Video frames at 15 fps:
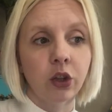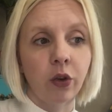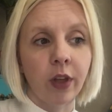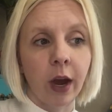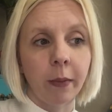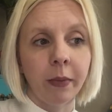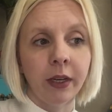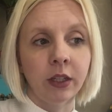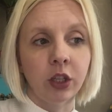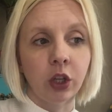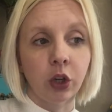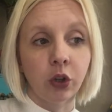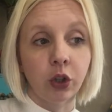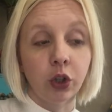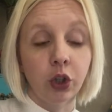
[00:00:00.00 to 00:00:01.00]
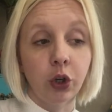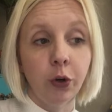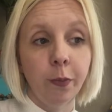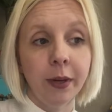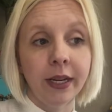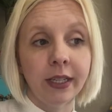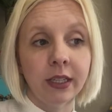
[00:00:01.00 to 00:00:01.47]
So that means there's
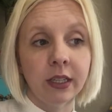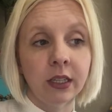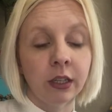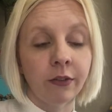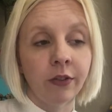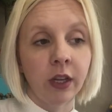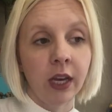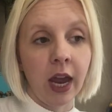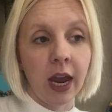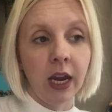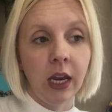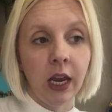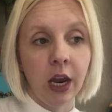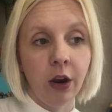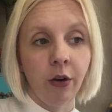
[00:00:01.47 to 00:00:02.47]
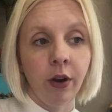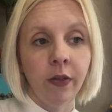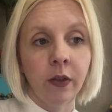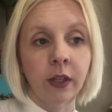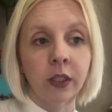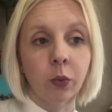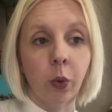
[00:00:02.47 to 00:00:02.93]
two pieces of the cake here
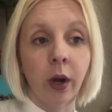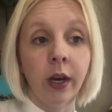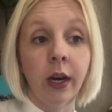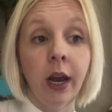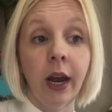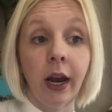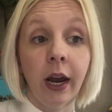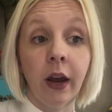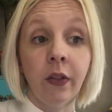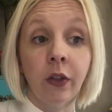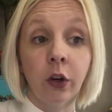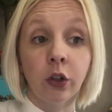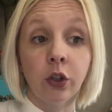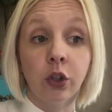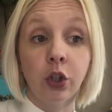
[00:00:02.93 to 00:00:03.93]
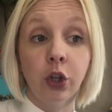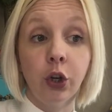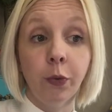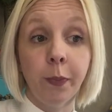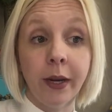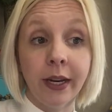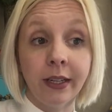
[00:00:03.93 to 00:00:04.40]
in this one, and there's
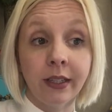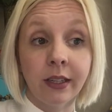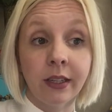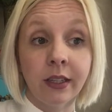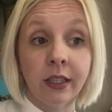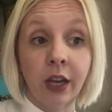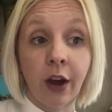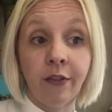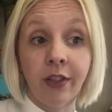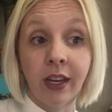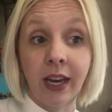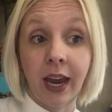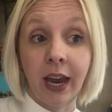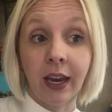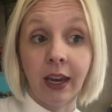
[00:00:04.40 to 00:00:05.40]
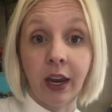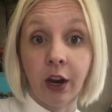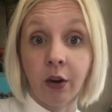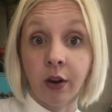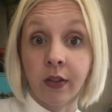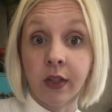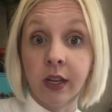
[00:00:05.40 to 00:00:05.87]
two pieces of the cake
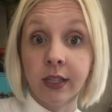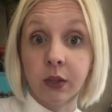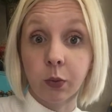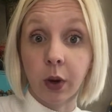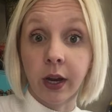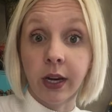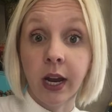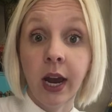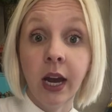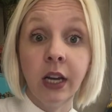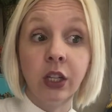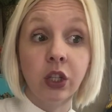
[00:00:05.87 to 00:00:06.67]
here in this one.